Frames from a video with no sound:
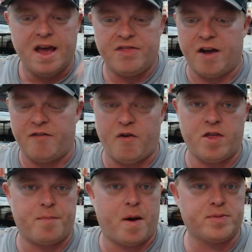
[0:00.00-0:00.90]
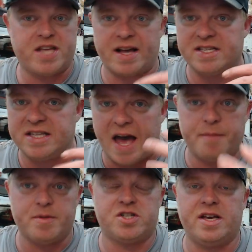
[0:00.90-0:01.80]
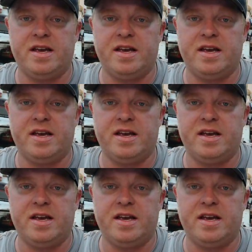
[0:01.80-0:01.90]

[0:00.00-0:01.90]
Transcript: Therefore, the bump stock's not a machine